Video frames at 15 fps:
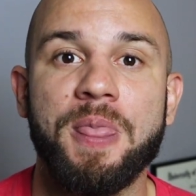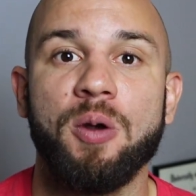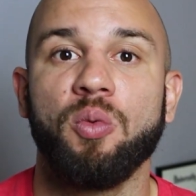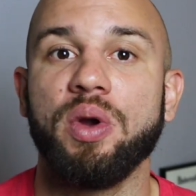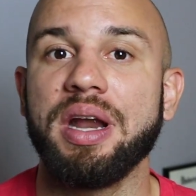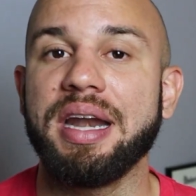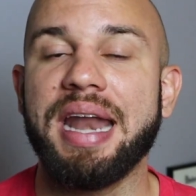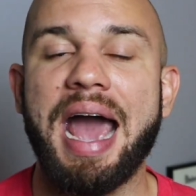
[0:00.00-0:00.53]

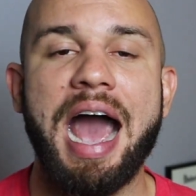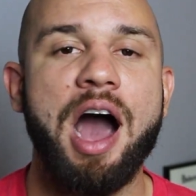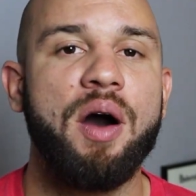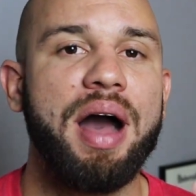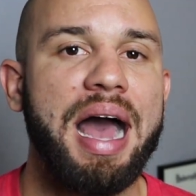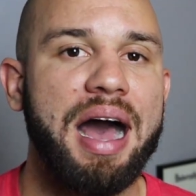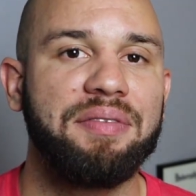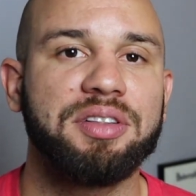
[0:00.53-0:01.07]
We now
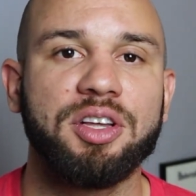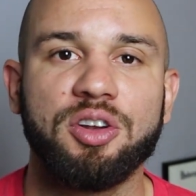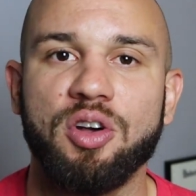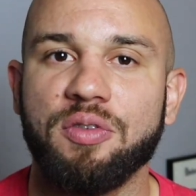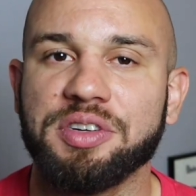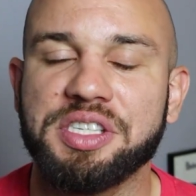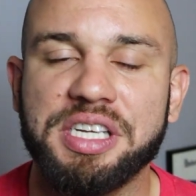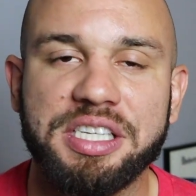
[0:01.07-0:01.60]
have a little
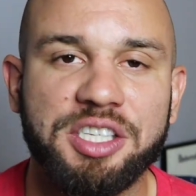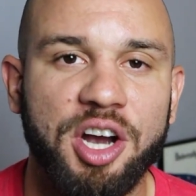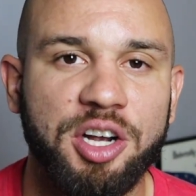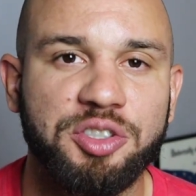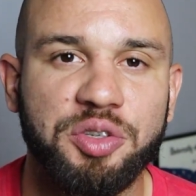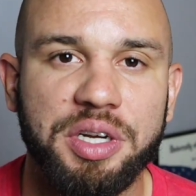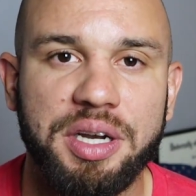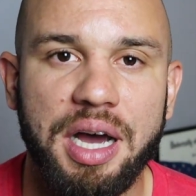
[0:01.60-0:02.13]
over
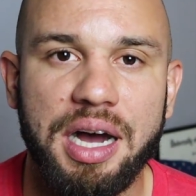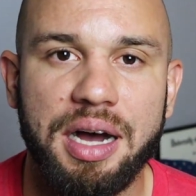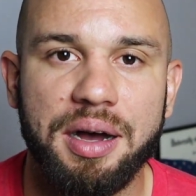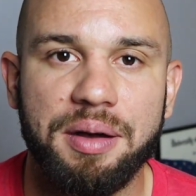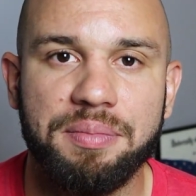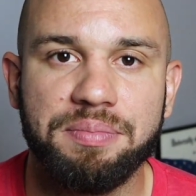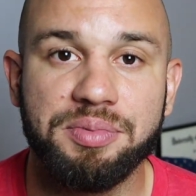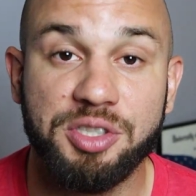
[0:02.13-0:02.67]

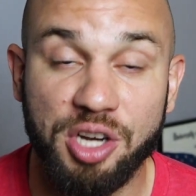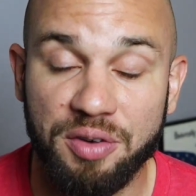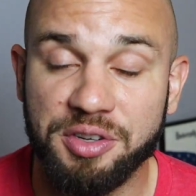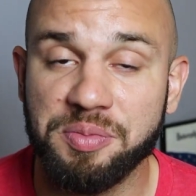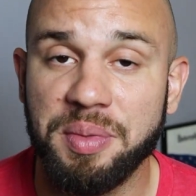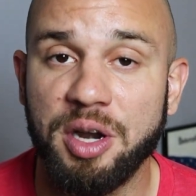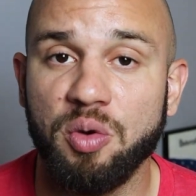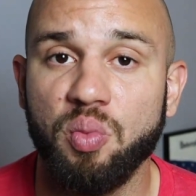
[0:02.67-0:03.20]
600
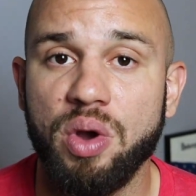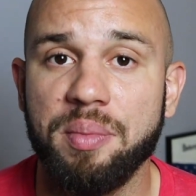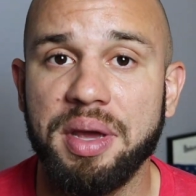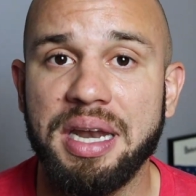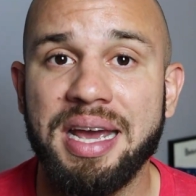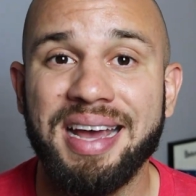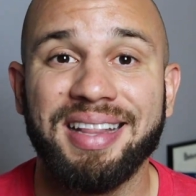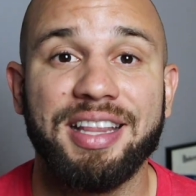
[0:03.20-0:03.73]
servicemen and
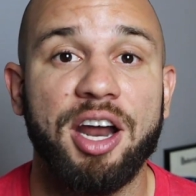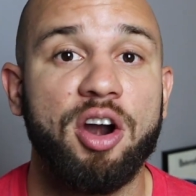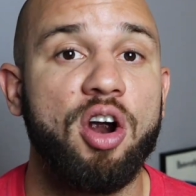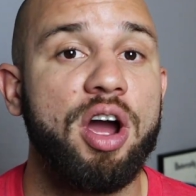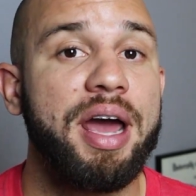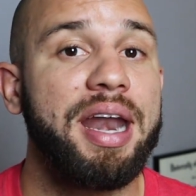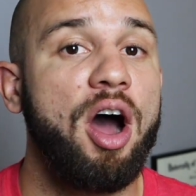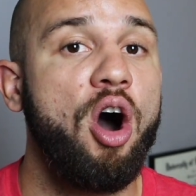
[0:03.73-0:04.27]
women that
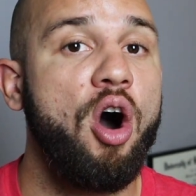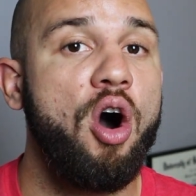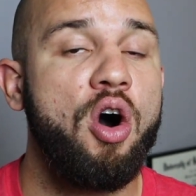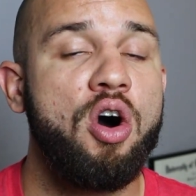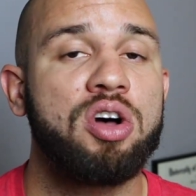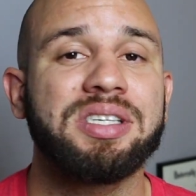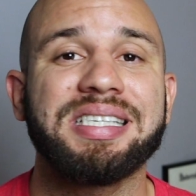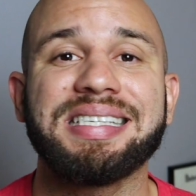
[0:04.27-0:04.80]
are at
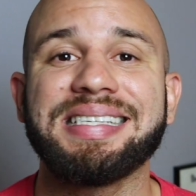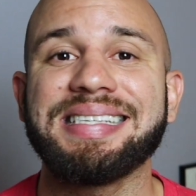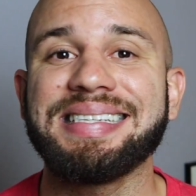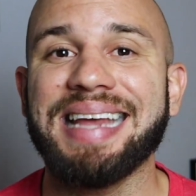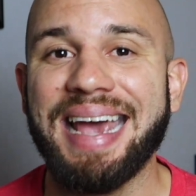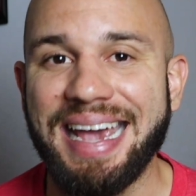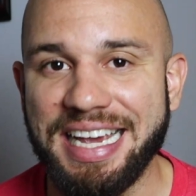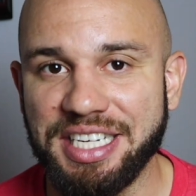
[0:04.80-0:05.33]
all
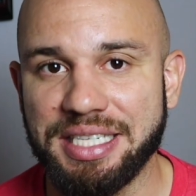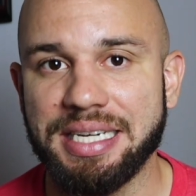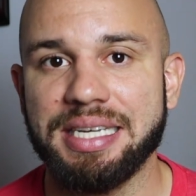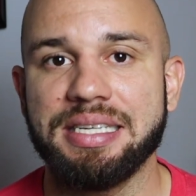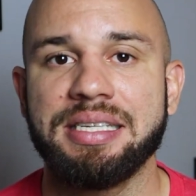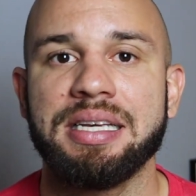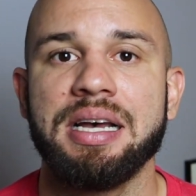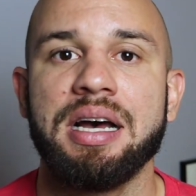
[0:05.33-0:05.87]

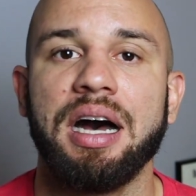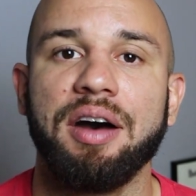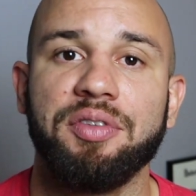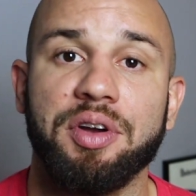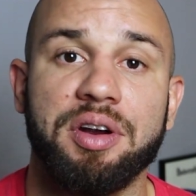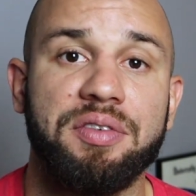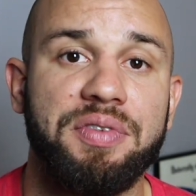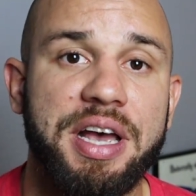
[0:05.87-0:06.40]
stages of
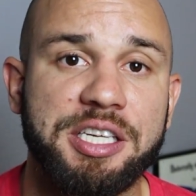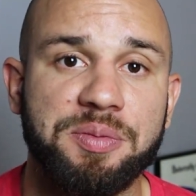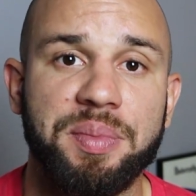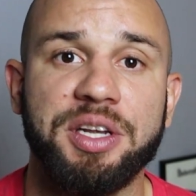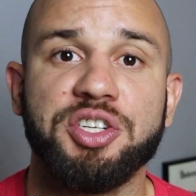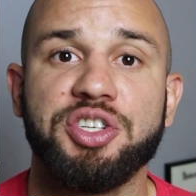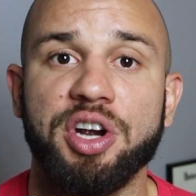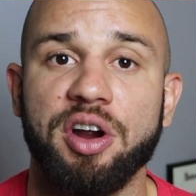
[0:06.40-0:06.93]
their
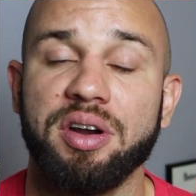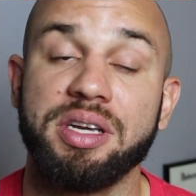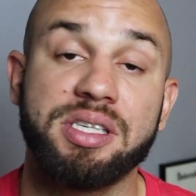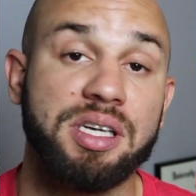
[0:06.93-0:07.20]
investment journey.